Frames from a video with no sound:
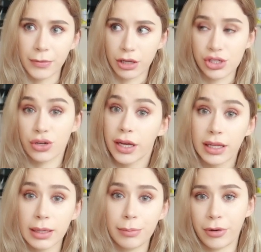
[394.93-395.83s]

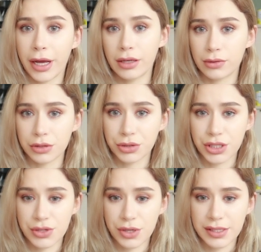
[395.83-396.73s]
Australian brand grocery
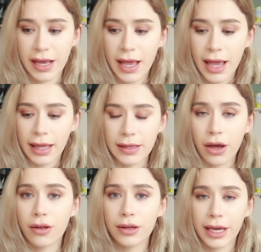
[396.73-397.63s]
stores, and they
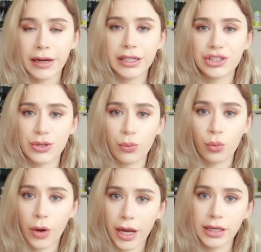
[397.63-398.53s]
all carry just
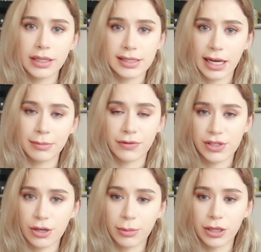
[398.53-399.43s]
one type of
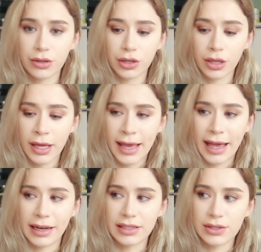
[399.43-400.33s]
soba noodle,
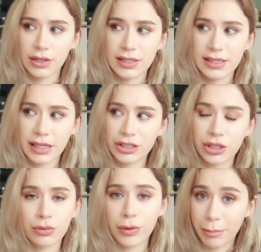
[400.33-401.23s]
and it's such
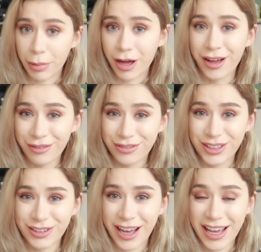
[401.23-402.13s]
a ripoff,
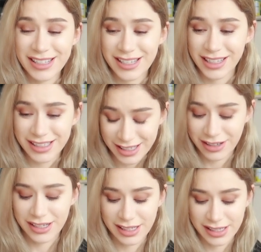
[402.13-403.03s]
you guys. Like, it's
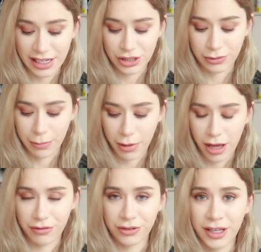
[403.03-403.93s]
seriously such a
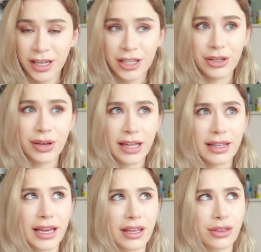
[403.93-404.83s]
ripoff. You get
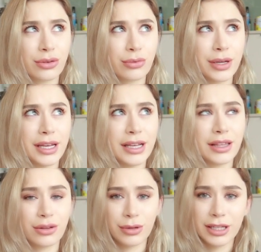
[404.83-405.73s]
like
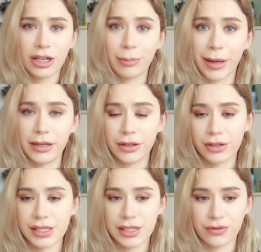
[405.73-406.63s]
three little
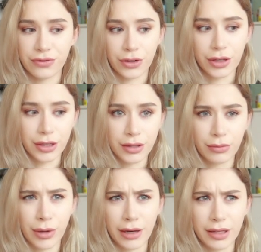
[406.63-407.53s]
bundles
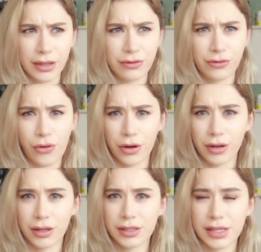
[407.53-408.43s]
for what, like $4?
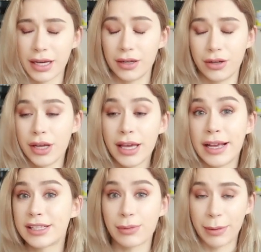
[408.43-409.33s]
I don't know.
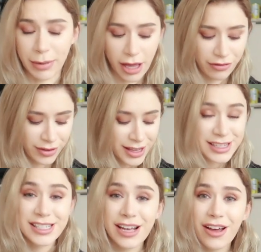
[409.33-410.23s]
It's a ripoff.
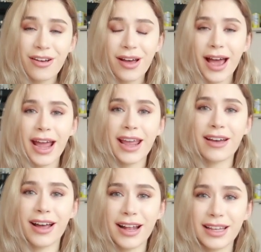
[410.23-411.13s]
So I
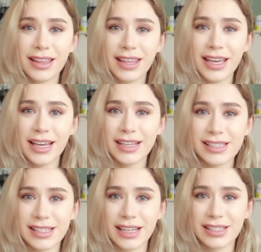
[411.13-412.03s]
got
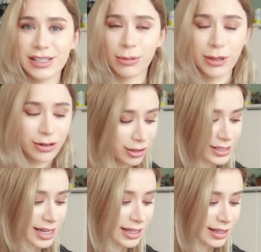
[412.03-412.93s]
these soba
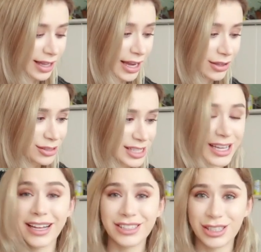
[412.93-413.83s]
noodles that I used to
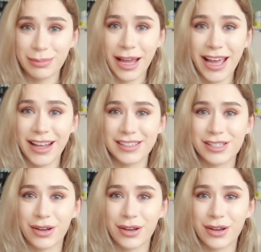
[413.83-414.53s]
get in Japan.